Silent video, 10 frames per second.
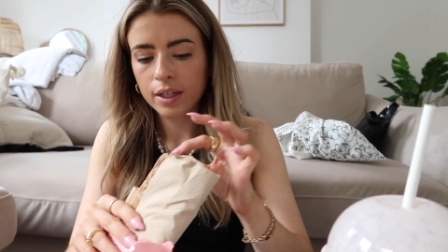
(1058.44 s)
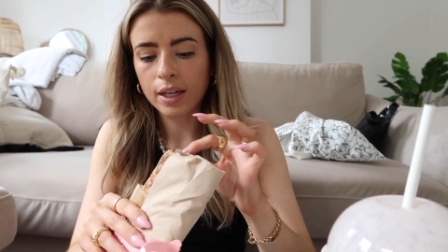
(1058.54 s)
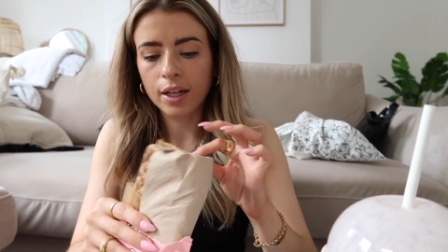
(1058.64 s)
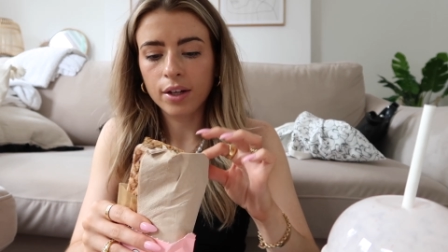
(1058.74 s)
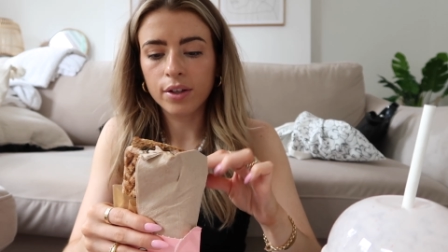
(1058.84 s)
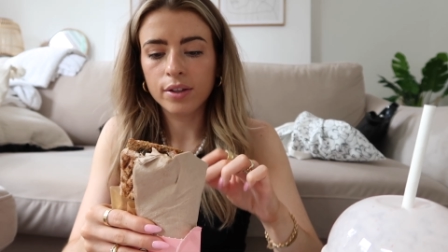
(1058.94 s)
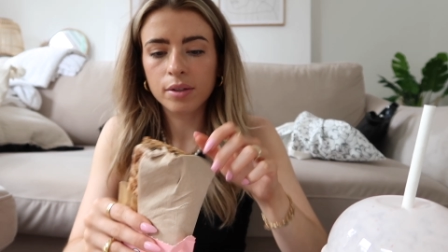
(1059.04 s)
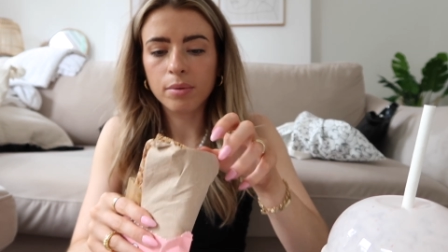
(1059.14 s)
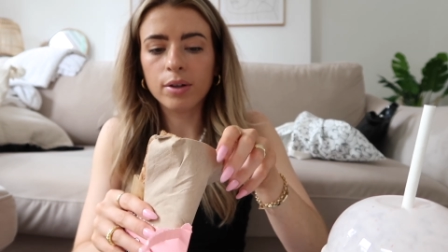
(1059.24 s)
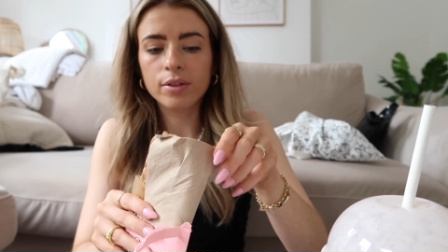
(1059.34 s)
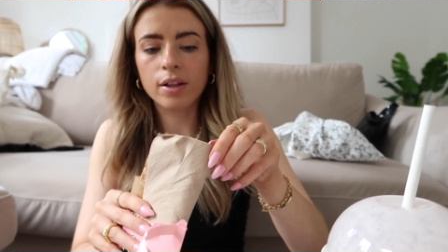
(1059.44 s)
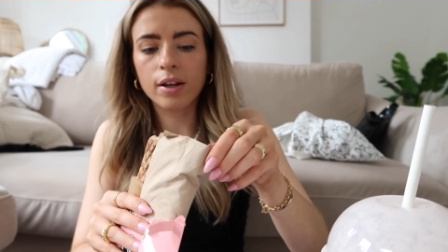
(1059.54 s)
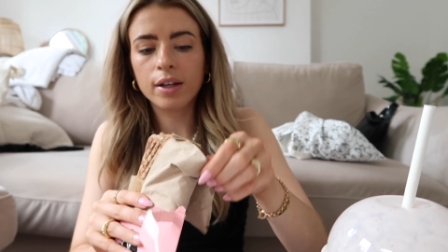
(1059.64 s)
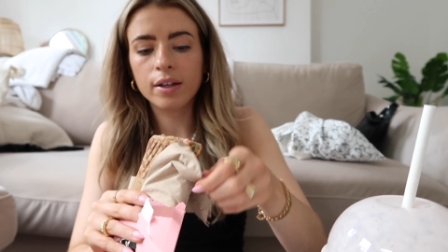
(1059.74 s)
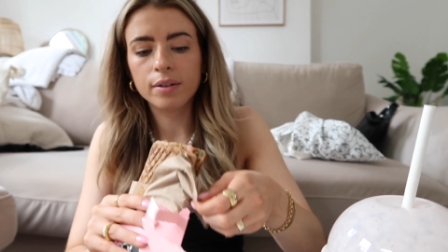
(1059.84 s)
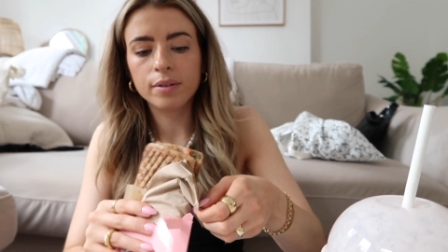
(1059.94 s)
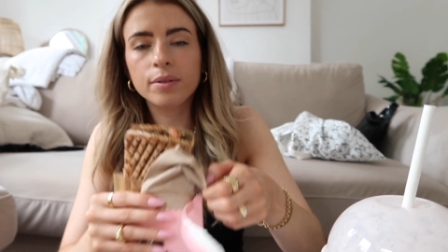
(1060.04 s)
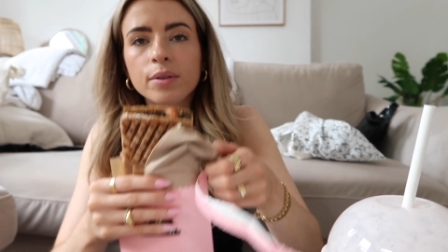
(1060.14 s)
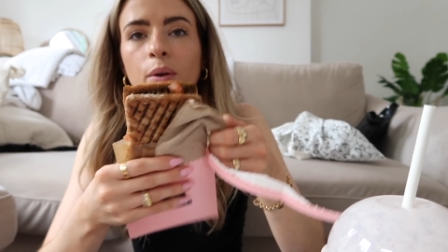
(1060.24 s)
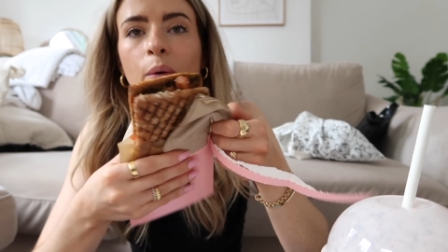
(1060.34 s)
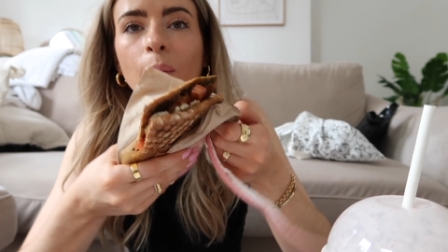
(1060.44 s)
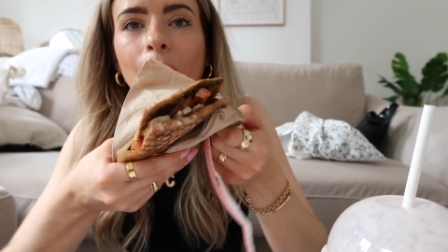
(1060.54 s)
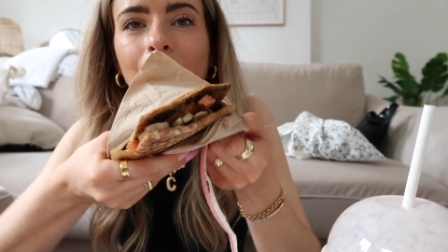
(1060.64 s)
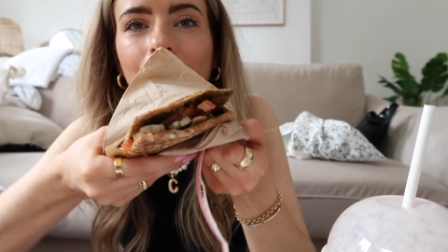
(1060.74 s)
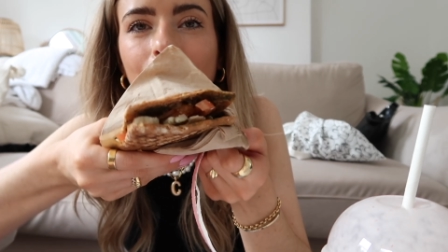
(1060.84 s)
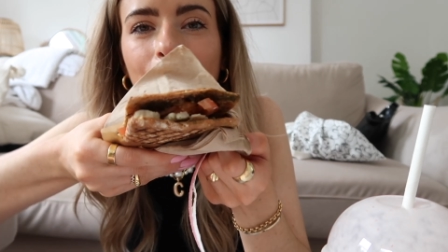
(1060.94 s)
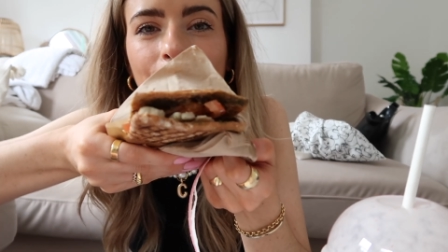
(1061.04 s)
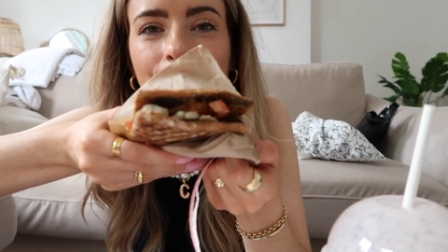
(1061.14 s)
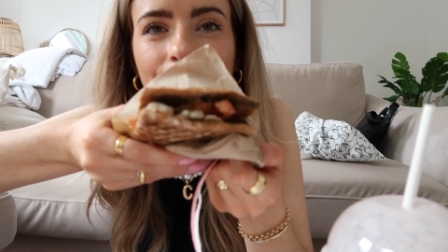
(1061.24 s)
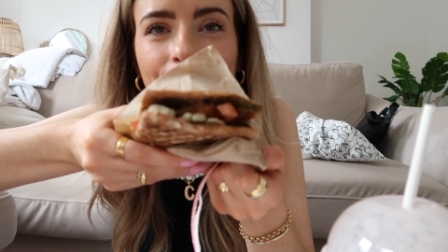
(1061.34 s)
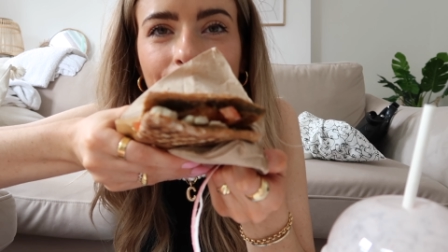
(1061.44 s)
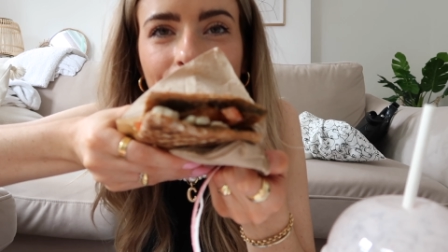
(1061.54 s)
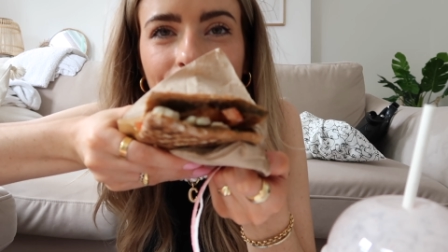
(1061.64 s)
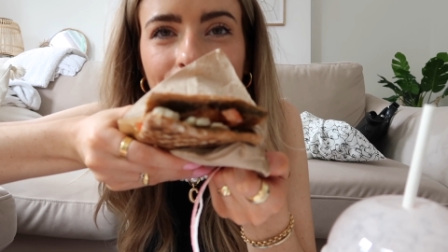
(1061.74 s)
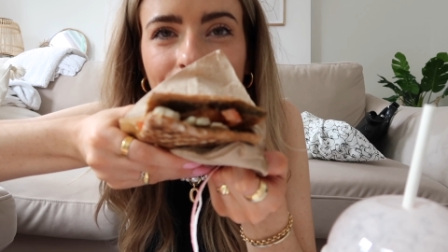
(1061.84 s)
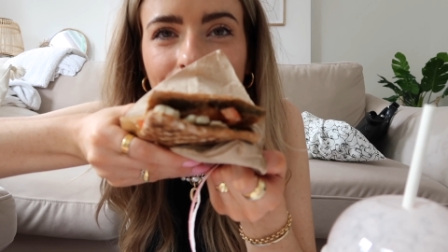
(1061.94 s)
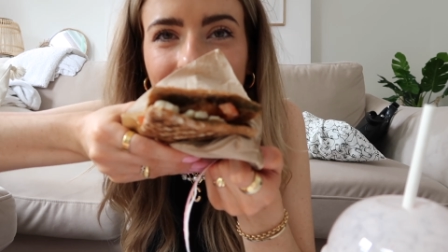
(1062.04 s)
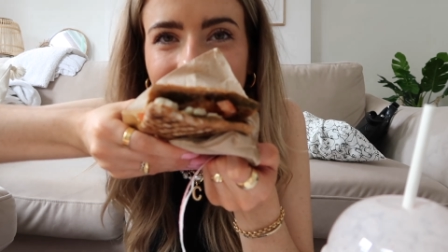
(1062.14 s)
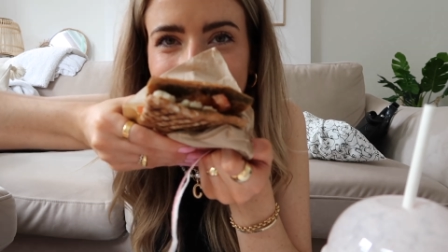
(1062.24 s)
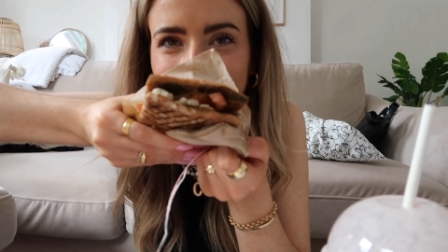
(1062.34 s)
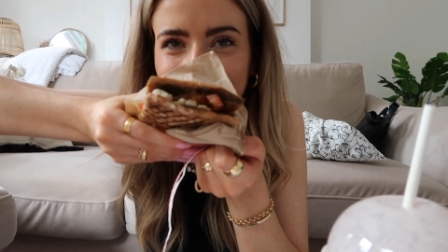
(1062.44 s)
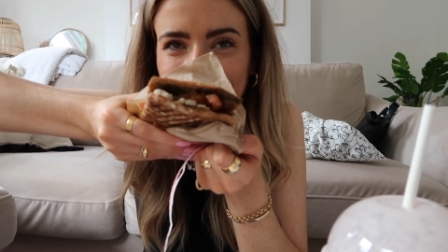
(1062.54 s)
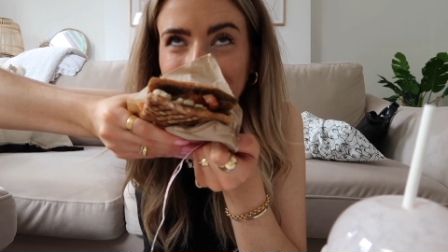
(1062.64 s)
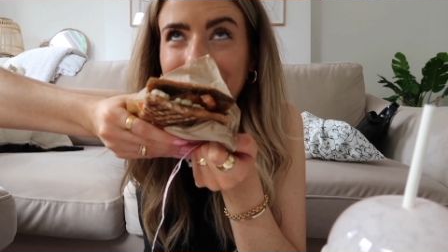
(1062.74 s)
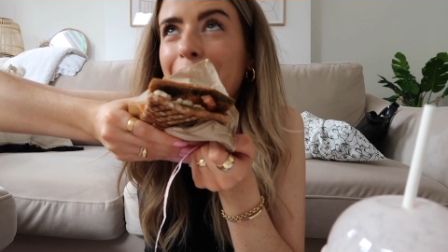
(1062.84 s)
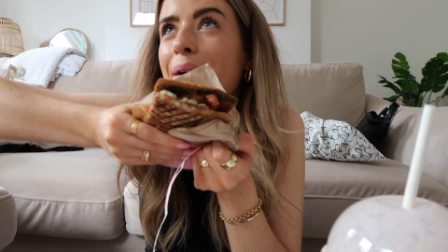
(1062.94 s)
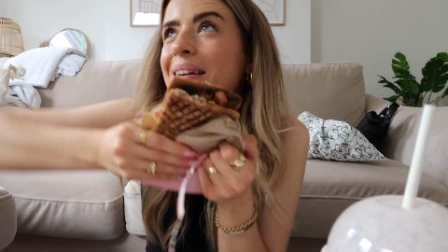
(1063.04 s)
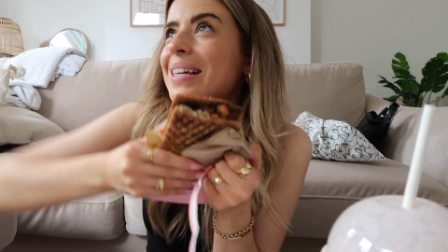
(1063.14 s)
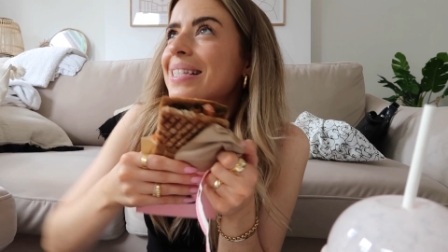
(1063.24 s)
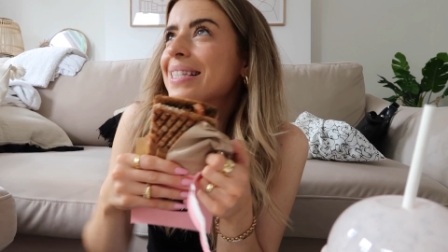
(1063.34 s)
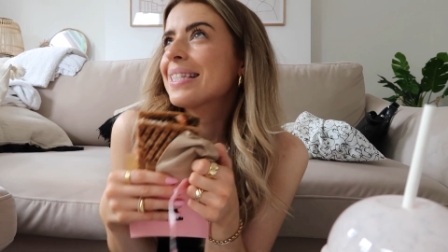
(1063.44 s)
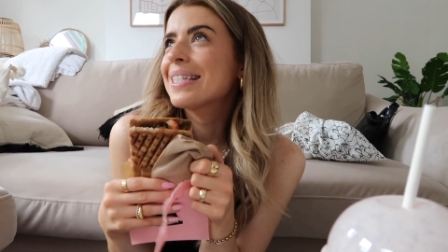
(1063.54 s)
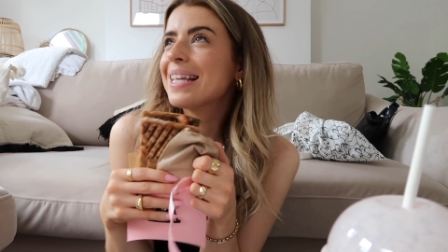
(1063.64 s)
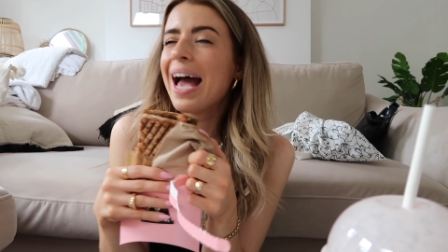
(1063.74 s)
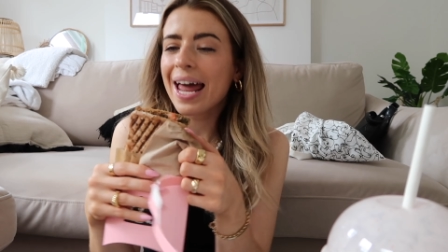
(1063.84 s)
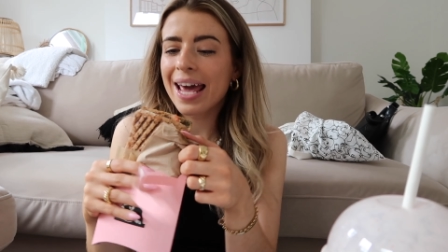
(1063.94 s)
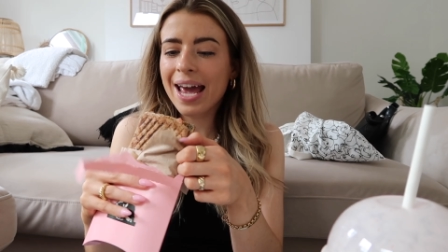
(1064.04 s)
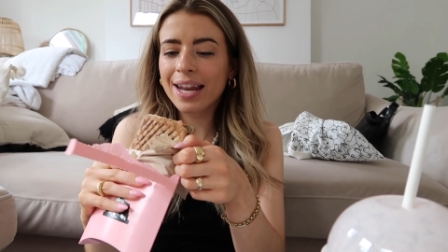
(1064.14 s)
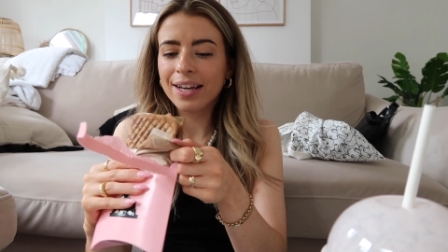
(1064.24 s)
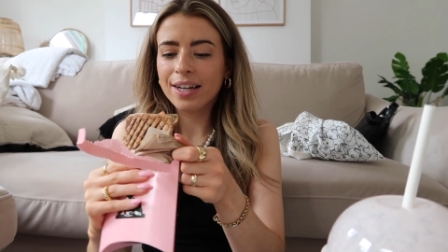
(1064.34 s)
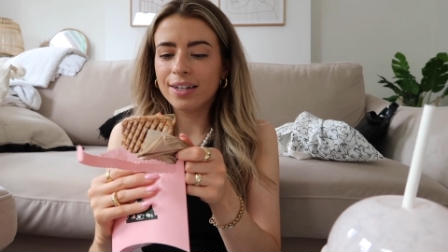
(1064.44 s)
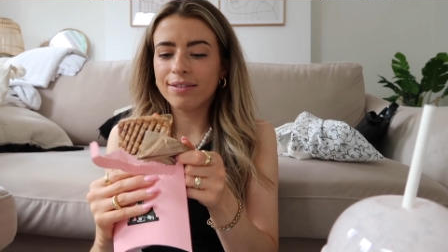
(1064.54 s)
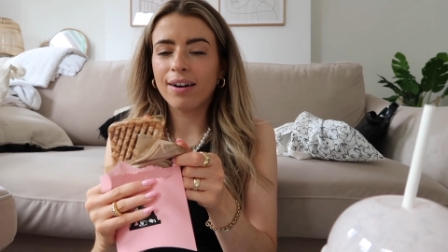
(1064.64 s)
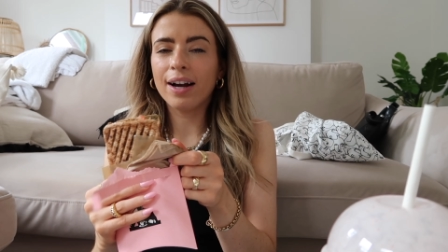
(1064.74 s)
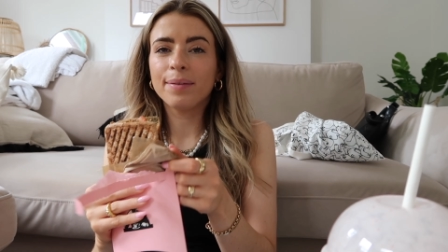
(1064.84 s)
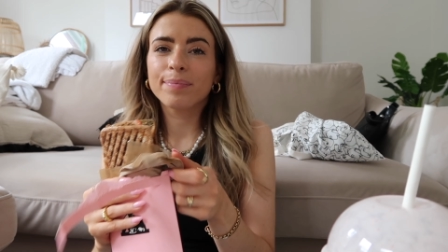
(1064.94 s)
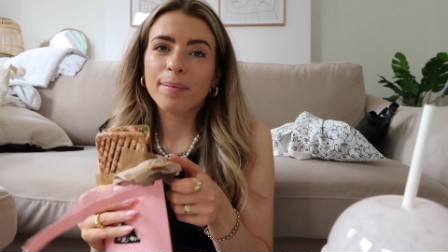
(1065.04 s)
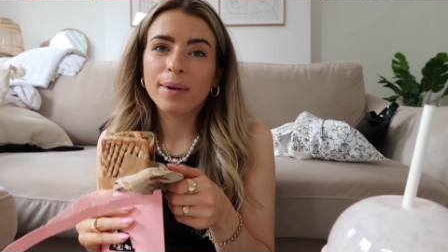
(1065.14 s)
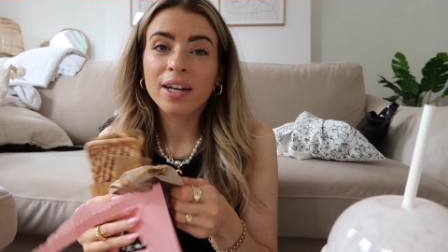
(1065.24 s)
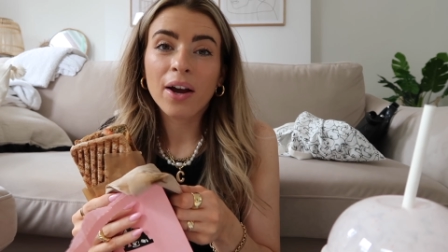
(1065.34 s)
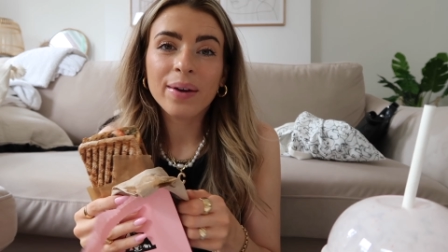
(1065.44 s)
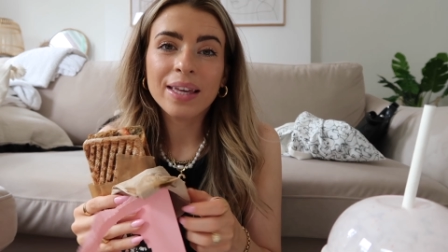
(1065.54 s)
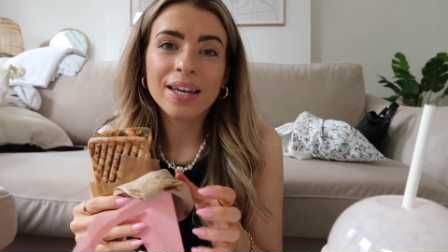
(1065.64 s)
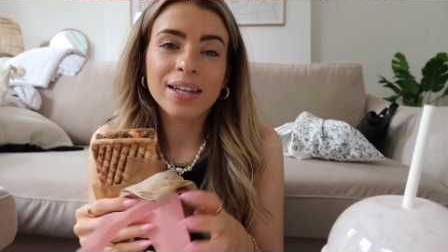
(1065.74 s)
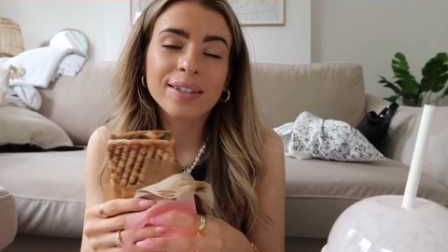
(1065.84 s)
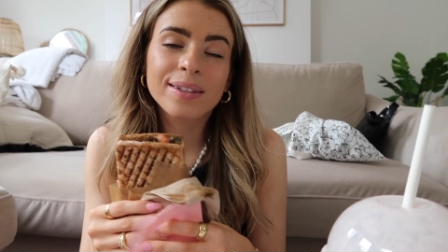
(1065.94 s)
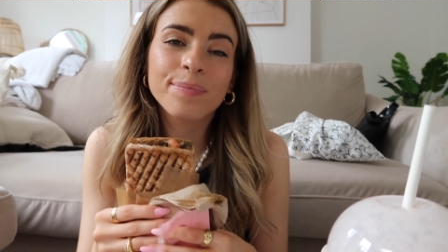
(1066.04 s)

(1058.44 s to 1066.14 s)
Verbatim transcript: Yeah, look, this is what it's like. Oh, I'm so excited. Right, I'm gonna go eat this.